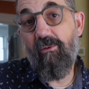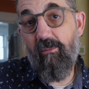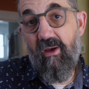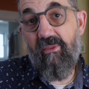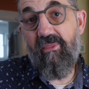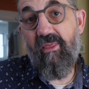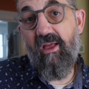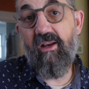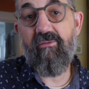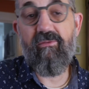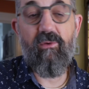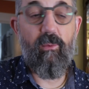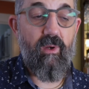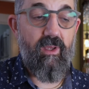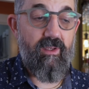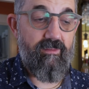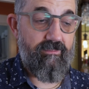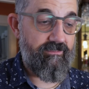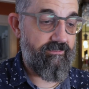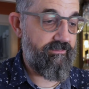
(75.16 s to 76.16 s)
about that if you
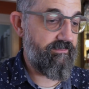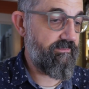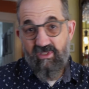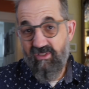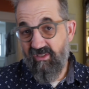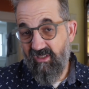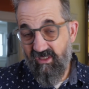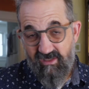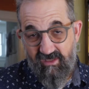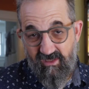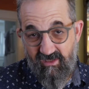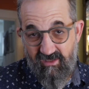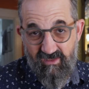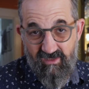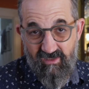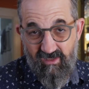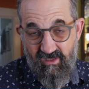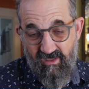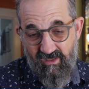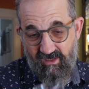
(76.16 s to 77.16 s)
want. Now hibiscus
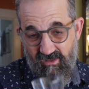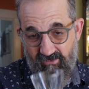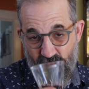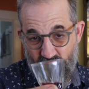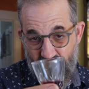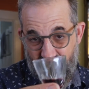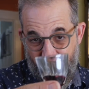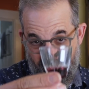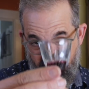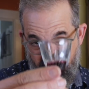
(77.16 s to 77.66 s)
is, of course,